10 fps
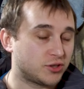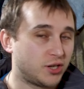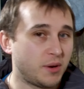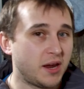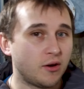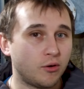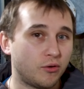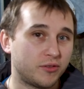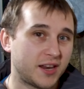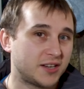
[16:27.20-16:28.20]
to do it,
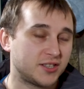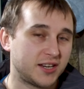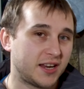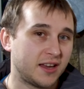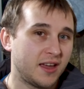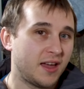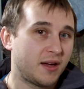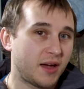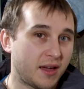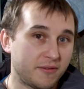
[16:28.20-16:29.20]
or if the engineer
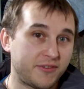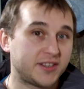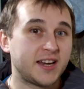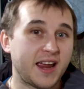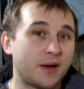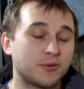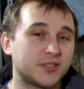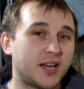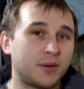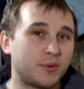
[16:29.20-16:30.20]
fitted it
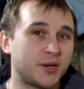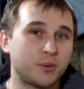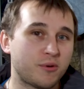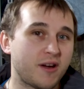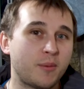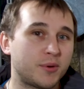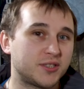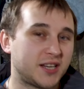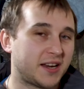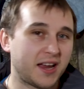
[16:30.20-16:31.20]
outside while you were out
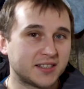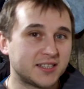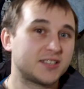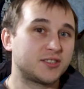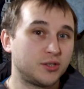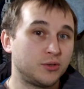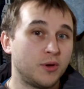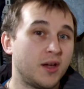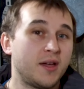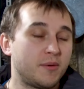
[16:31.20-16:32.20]
because he had access to
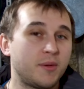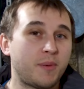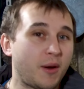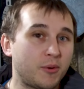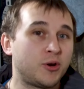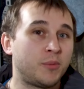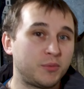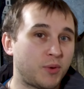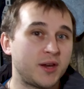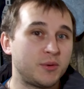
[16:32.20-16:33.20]
the power
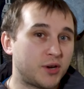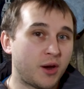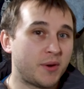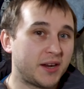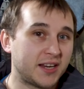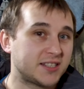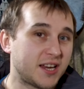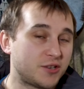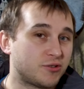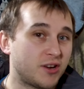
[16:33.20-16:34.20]
cupboard where you were going,
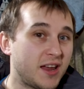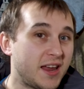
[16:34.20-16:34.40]
etc.,